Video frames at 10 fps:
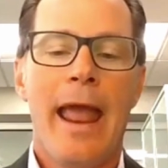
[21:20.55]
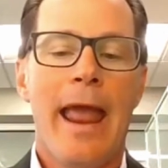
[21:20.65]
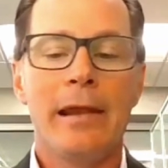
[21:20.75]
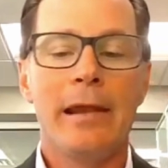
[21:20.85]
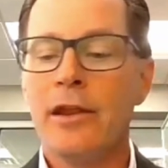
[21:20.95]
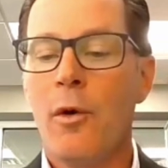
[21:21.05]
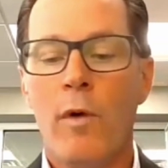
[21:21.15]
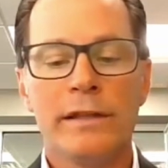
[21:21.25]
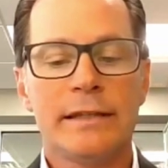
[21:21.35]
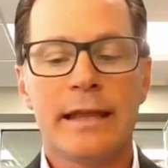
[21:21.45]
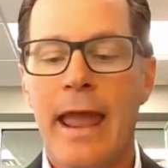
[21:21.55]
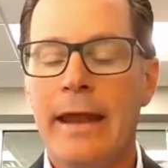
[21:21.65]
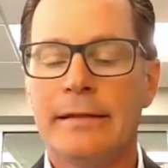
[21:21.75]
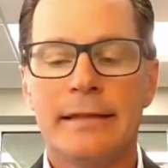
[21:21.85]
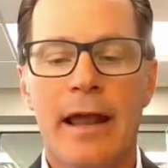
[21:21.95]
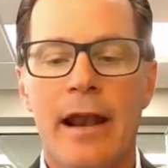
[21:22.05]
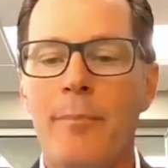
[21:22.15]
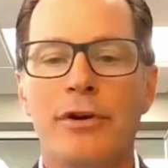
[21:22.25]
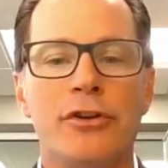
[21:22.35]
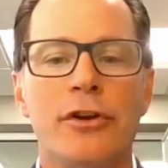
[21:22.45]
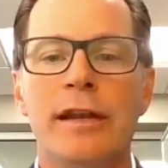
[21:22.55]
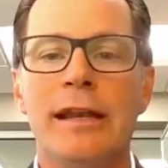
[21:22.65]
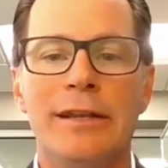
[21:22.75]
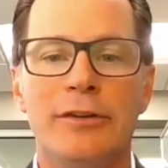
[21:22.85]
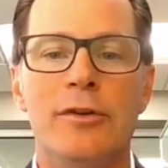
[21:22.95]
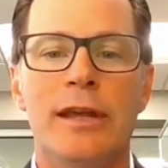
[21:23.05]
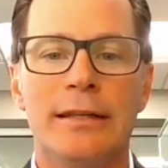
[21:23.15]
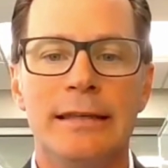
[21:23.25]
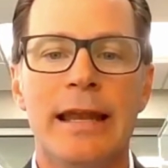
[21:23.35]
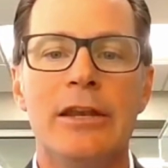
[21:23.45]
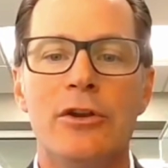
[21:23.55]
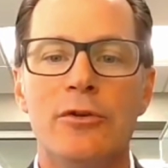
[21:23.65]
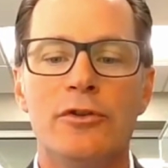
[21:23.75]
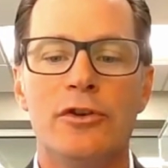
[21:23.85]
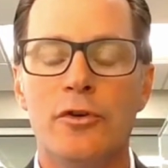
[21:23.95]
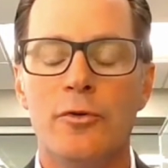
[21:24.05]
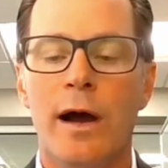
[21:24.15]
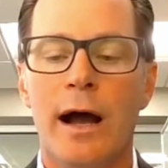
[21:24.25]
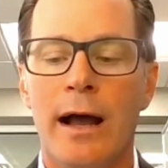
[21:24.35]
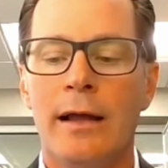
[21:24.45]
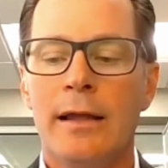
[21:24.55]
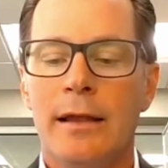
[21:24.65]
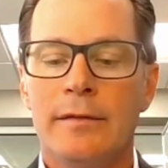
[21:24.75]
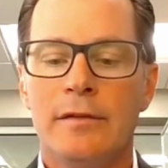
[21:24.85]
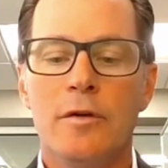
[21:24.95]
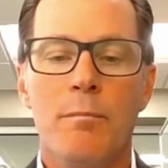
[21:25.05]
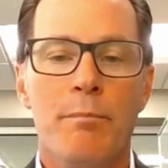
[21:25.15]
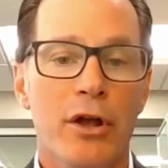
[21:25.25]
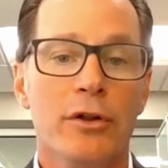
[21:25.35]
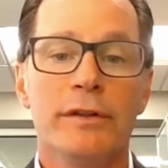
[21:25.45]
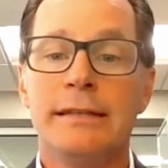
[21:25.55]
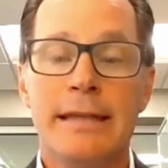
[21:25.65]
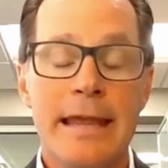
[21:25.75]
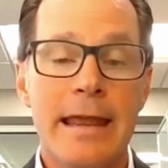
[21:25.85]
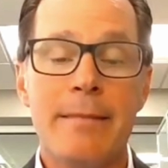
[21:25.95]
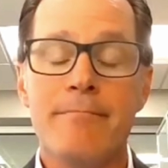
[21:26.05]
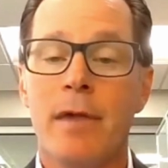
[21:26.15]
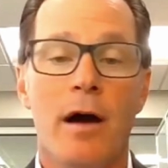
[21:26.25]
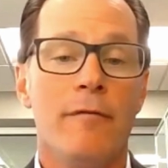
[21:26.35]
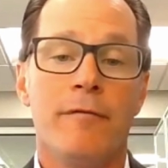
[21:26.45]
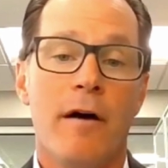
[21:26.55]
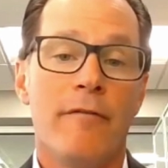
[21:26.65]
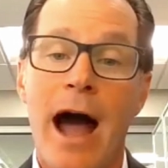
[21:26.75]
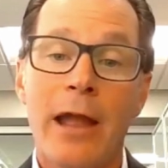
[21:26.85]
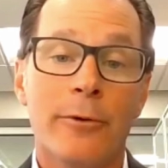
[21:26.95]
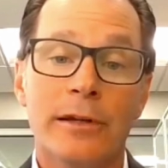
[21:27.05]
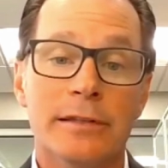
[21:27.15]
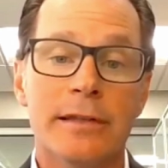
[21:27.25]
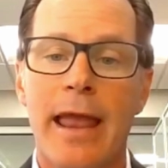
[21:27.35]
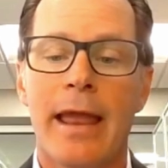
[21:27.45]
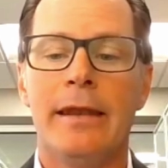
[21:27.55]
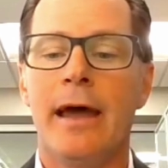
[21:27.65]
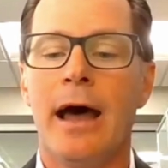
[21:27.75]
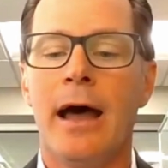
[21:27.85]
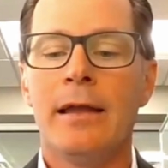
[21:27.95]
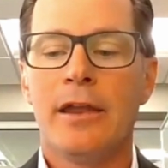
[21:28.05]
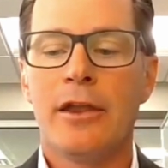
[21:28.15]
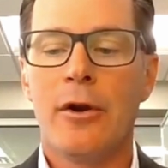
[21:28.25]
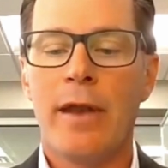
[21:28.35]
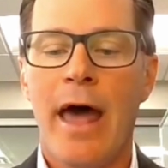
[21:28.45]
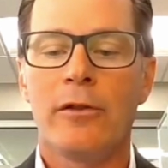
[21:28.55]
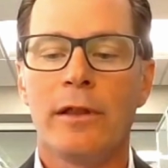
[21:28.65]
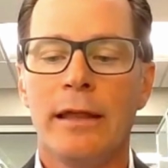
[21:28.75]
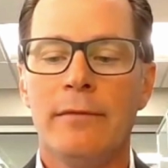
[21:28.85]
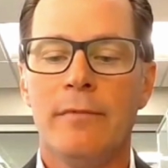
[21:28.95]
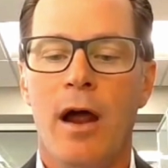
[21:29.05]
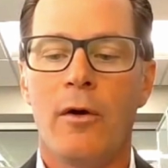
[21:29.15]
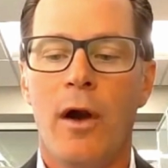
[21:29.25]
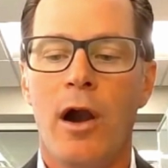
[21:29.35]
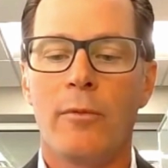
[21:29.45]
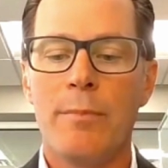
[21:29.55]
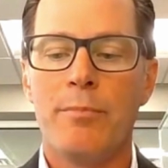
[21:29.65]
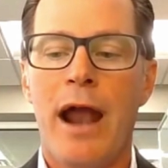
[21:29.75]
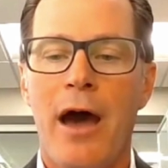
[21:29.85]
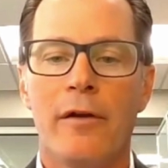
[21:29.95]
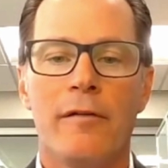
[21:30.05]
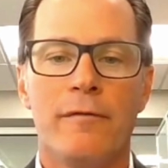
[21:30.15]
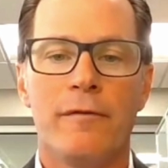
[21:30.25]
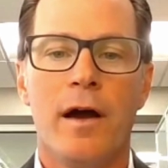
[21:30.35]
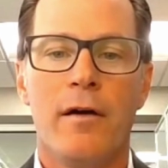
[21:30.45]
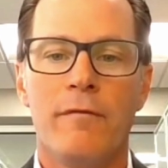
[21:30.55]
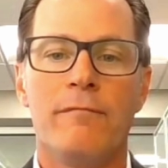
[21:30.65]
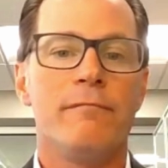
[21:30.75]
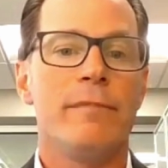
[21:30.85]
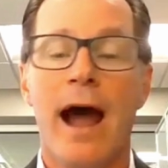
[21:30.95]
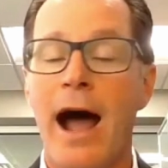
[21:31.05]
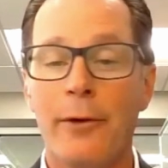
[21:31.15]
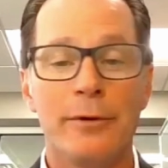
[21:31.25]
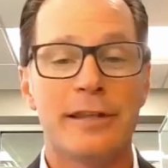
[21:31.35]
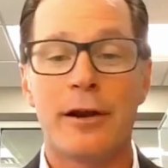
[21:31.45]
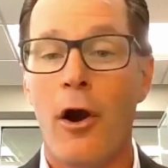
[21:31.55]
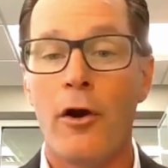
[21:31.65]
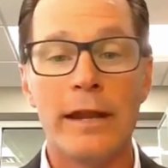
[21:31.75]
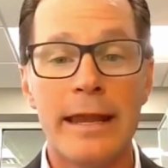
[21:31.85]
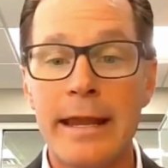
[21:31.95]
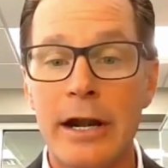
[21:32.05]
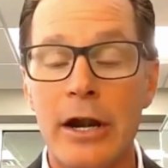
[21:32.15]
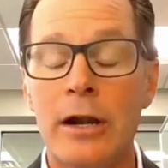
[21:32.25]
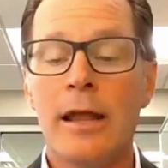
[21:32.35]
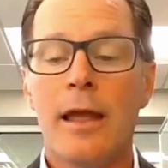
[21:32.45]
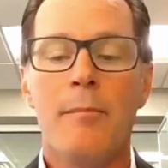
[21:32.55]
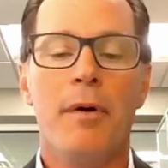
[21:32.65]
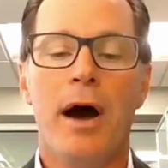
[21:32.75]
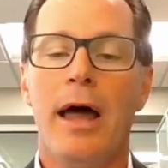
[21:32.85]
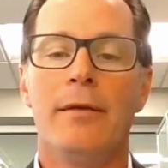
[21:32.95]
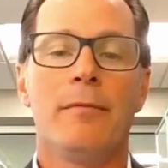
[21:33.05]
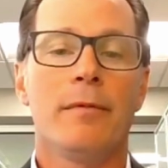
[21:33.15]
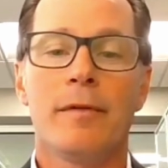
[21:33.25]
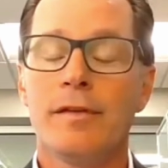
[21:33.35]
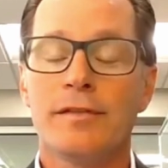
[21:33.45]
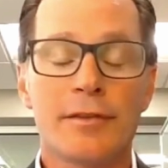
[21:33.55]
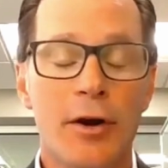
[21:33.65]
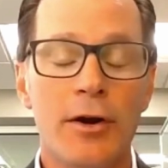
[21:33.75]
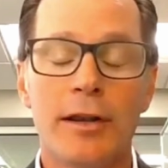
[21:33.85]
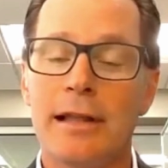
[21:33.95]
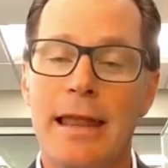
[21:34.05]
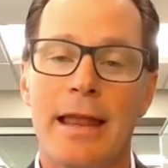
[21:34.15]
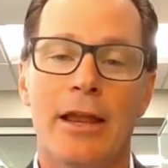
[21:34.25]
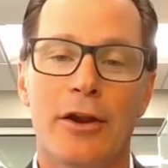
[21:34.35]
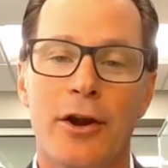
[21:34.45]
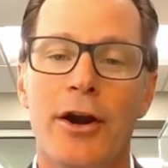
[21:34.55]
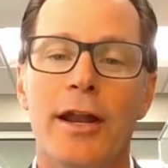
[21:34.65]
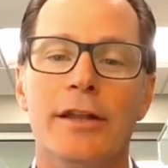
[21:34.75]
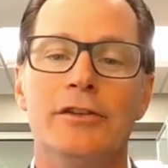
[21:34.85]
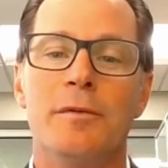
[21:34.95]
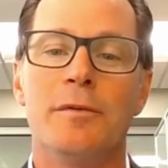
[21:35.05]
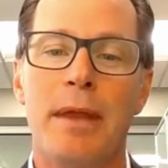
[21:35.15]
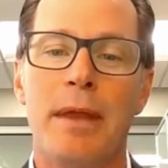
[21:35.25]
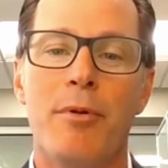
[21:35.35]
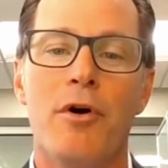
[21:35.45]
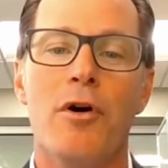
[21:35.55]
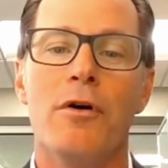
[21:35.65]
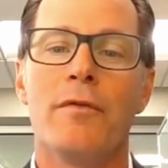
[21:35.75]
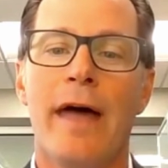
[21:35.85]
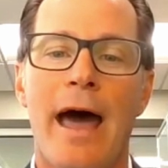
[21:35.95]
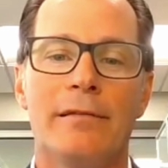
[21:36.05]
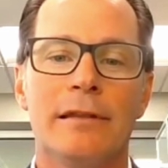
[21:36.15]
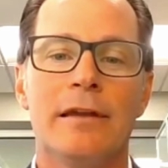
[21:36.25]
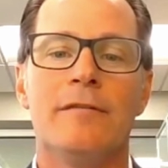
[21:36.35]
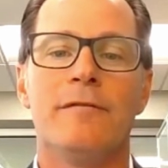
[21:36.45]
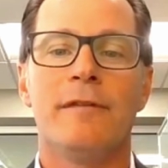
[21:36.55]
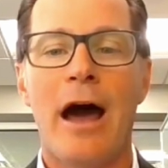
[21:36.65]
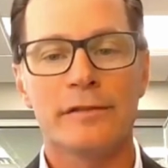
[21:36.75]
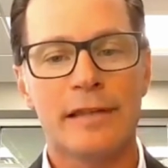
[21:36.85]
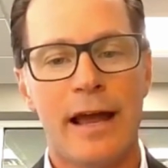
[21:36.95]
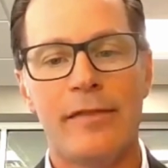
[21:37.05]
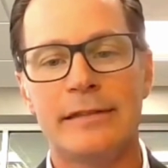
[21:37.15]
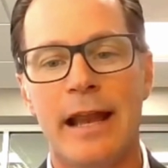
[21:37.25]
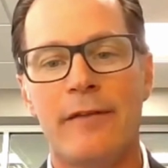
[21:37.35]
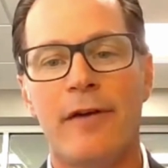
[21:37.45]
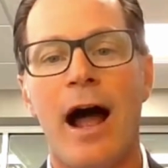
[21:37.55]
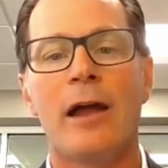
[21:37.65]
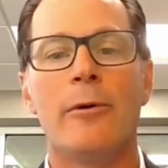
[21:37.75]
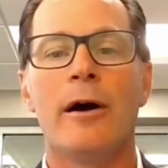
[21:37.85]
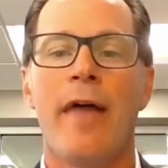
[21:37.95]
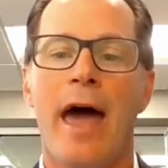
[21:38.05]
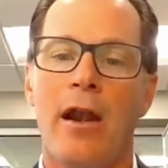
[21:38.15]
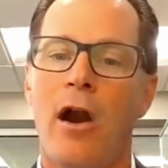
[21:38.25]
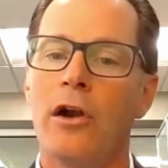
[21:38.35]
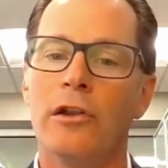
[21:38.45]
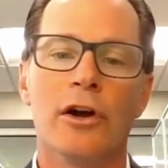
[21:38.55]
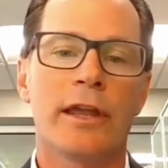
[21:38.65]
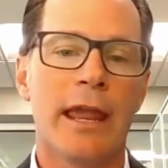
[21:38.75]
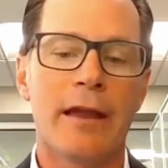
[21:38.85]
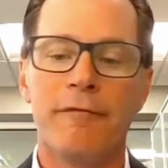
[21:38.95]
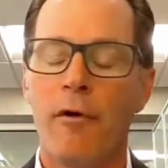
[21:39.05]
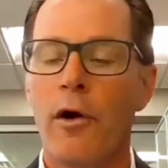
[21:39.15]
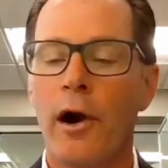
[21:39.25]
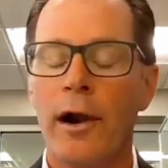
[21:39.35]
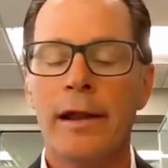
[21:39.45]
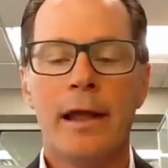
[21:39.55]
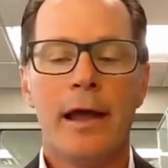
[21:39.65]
And once again, it's that opportunity to continue to build a team of Iowans. And not only are we proud of the Iowans that are already here, but certainly encourage people that live outside the state of Iowa that are looking for